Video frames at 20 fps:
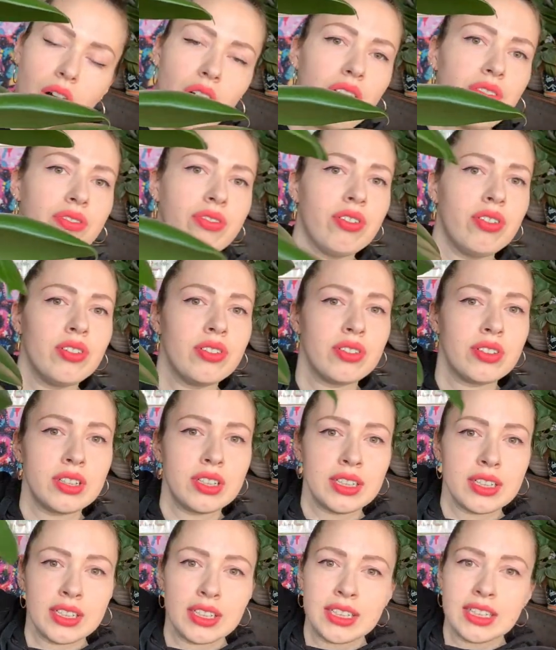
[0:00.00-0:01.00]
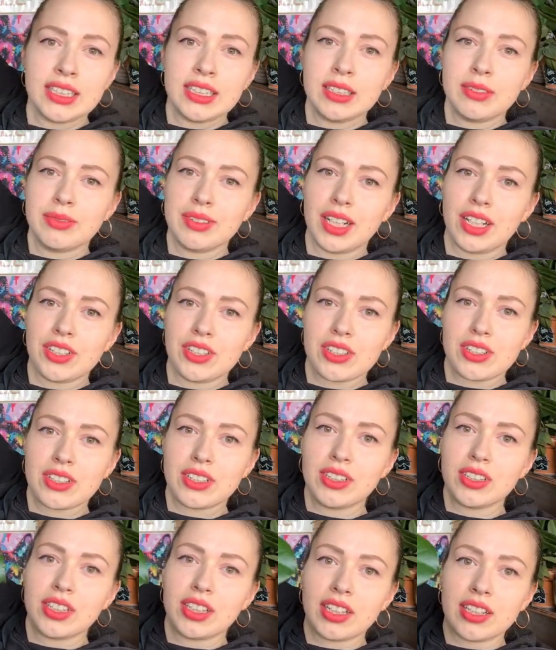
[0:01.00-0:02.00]
off. Oh guys, just
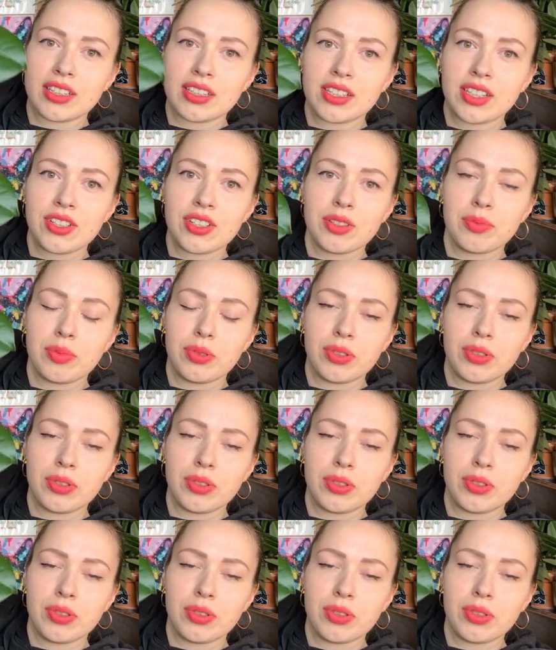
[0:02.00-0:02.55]
look at it. It's such a